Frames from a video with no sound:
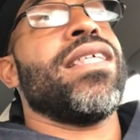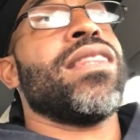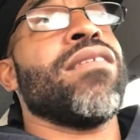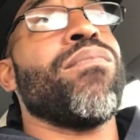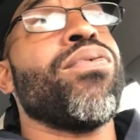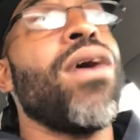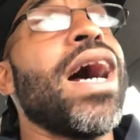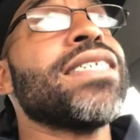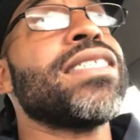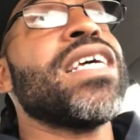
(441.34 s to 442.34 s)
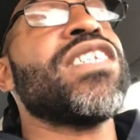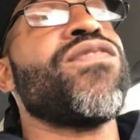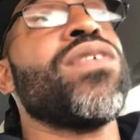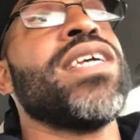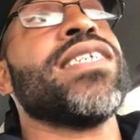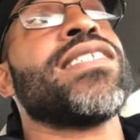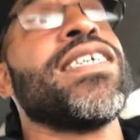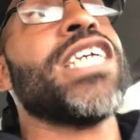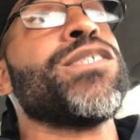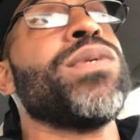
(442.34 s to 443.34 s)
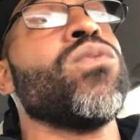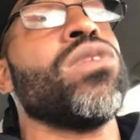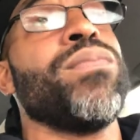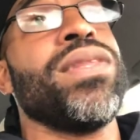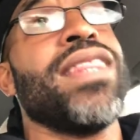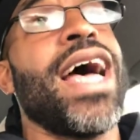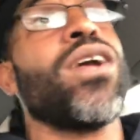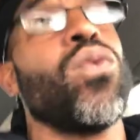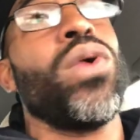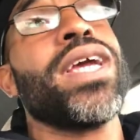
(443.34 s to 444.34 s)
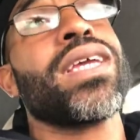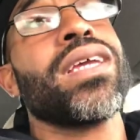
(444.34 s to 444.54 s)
the process for the assessment would have been that quick,